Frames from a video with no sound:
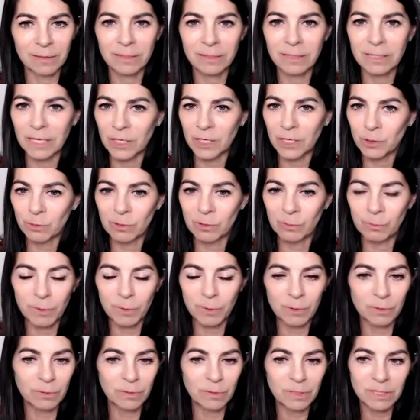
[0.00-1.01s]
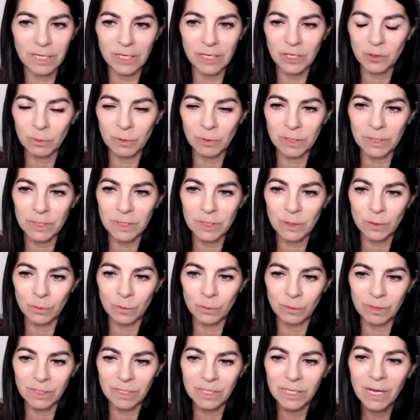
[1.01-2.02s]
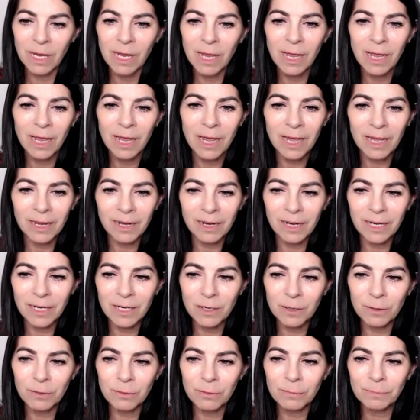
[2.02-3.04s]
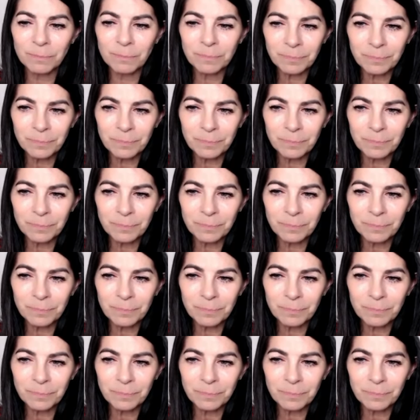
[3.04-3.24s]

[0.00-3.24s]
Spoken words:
sexual abuse, sexual assault. And I know